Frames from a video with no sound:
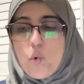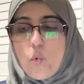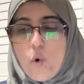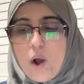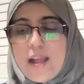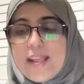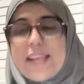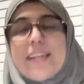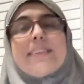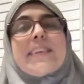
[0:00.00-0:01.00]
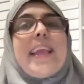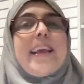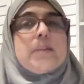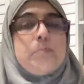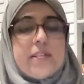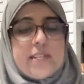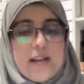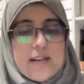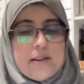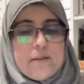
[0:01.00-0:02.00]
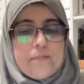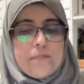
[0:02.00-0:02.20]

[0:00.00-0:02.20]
why it can't be done.